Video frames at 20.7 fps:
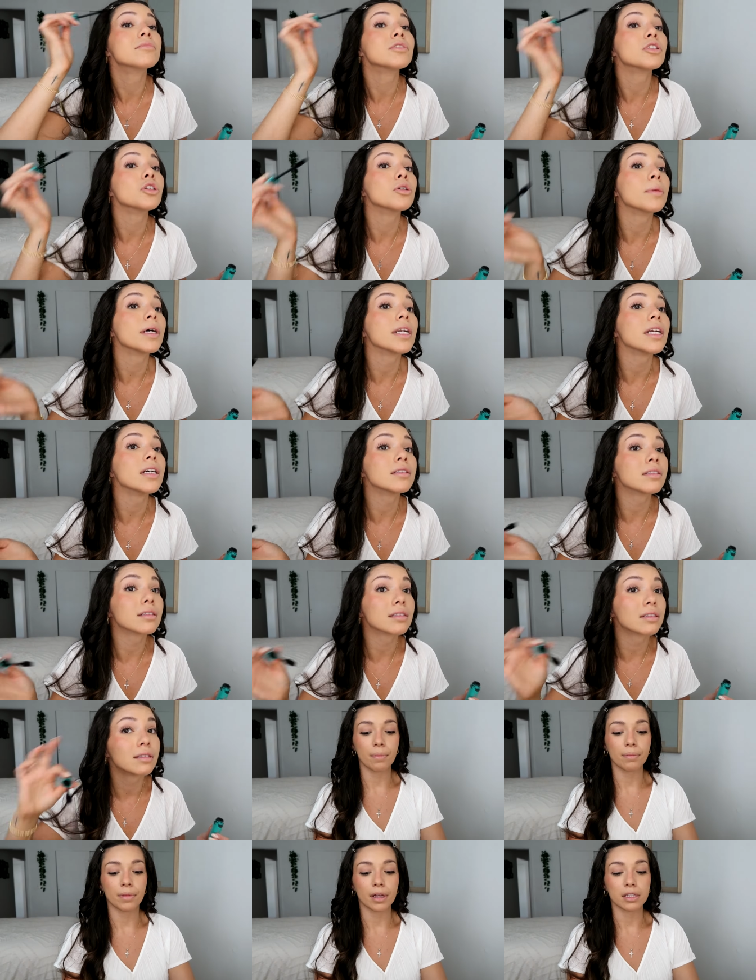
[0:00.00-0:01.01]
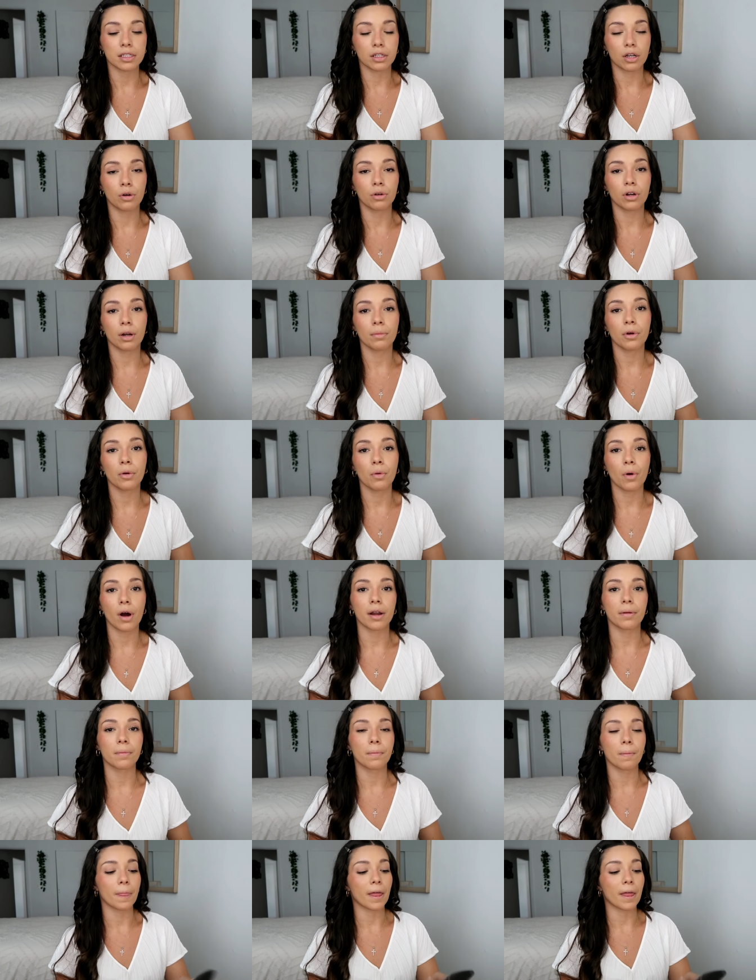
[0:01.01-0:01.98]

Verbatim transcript: 2 minutes. That's coat number one.